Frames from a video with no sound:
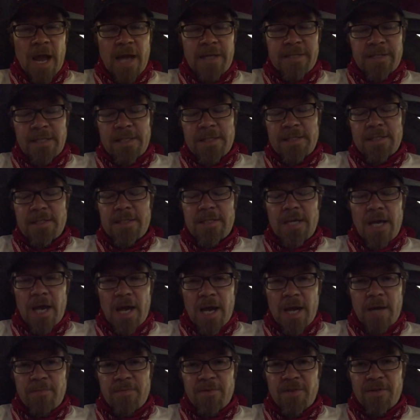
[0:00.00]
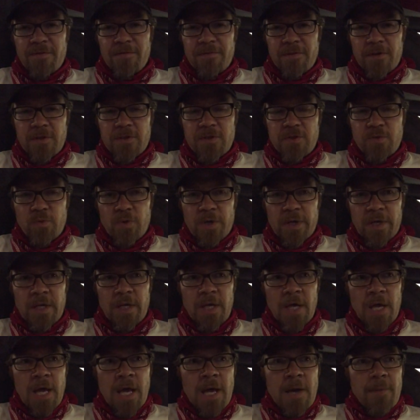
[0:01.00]
didn't time the first one,
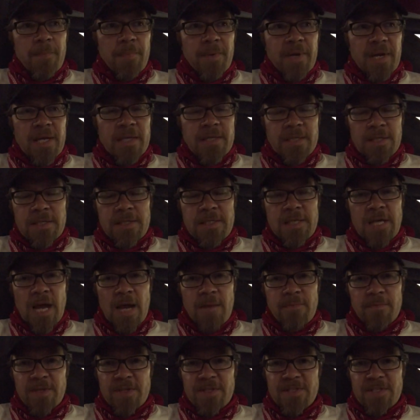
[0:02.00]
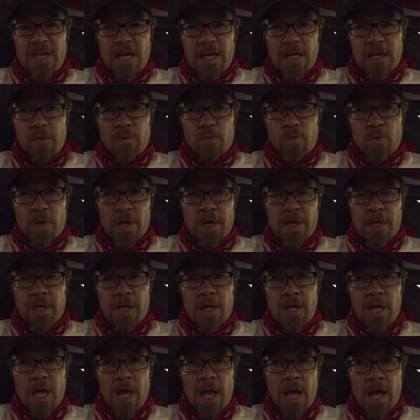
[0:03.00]
but I did time the second
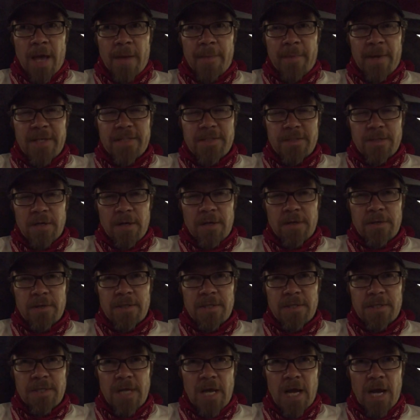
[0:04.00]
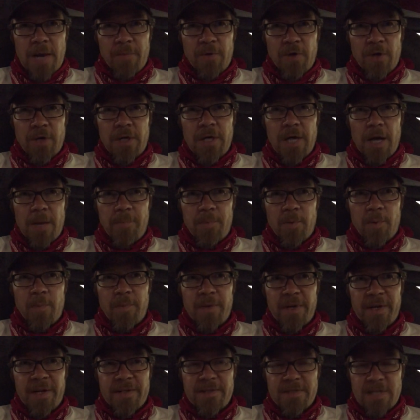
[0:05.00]
one. I started the timer a couple
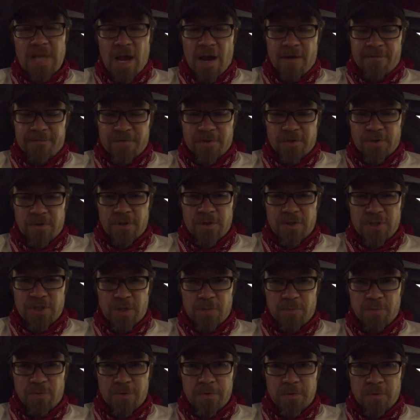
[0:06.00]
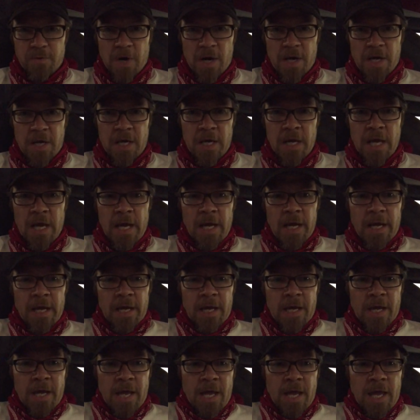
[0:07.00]
minutes after the Jeep was running
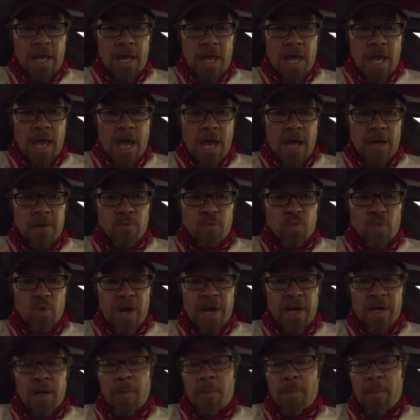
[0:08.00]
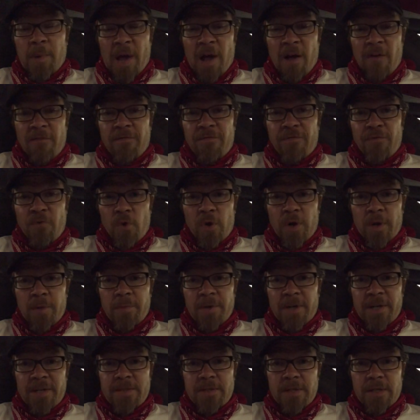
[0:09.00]
and went about 40
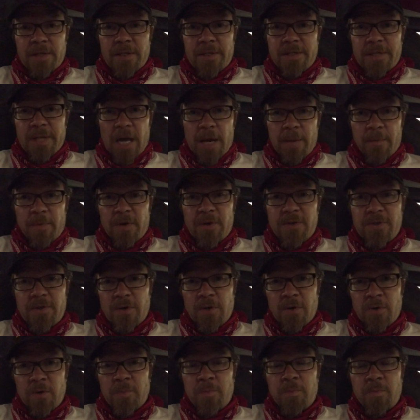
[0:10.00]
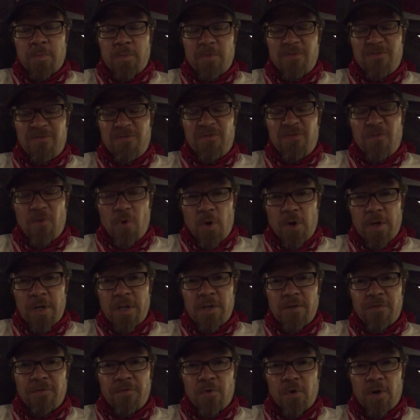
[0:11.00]
minutes on the timer. So
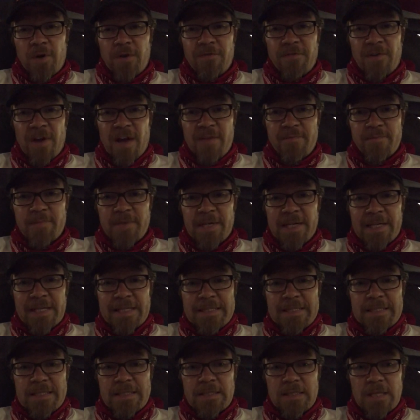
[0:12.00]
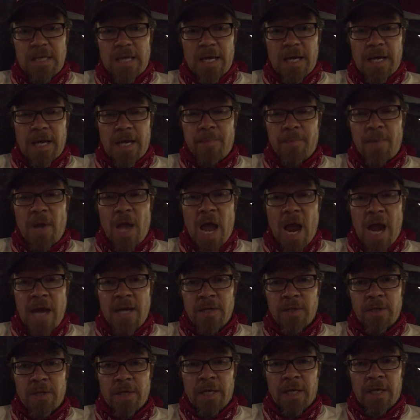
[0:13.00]
40 to 45 minutes
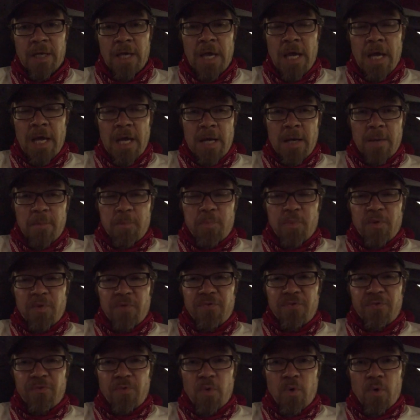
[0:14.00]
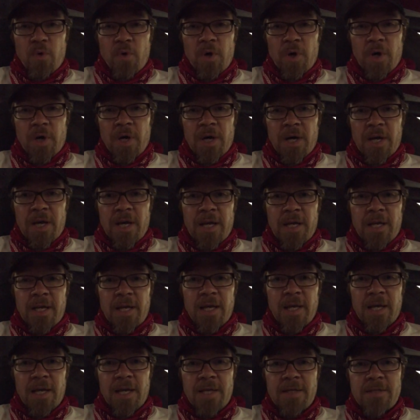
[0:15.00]
idling before it
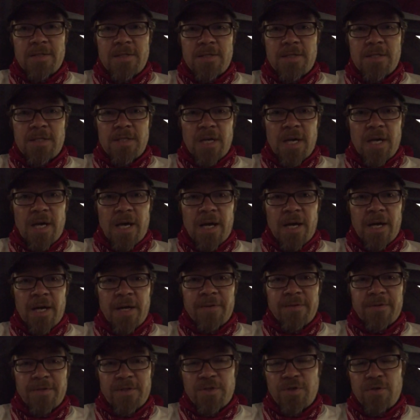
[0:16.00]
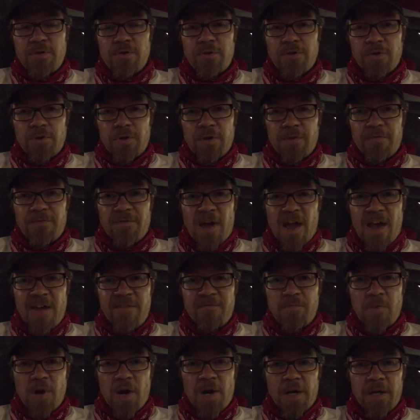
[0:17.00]
hit the
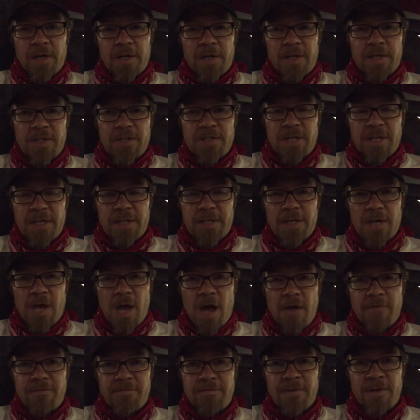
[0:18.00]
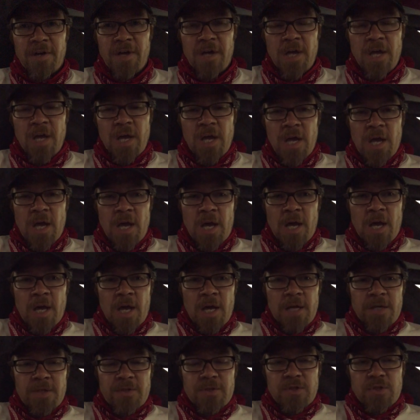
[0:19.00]
235 mark, and I shut it off.
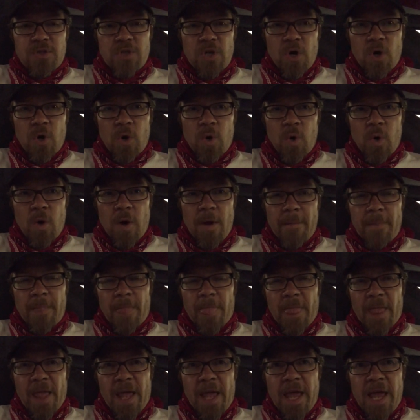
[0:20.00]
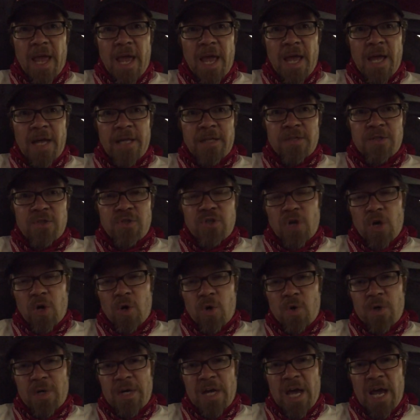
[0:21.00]
So, and
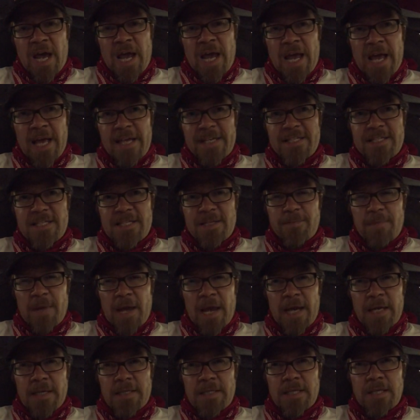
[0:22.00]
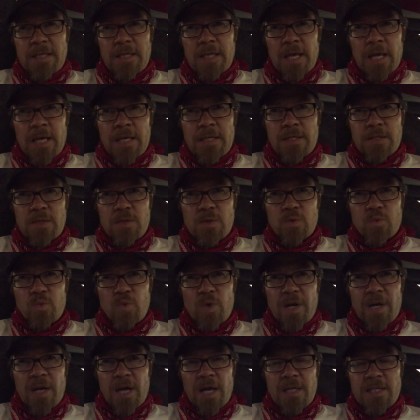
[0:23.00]
Joe and I estimate that
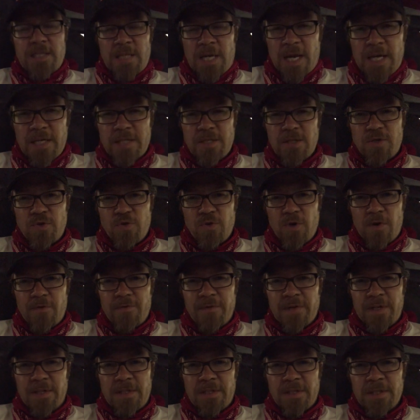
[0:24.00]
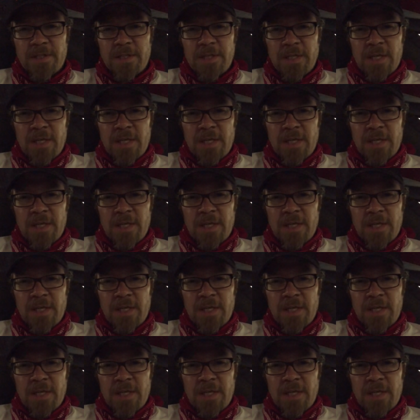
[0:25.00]
when I test drove it,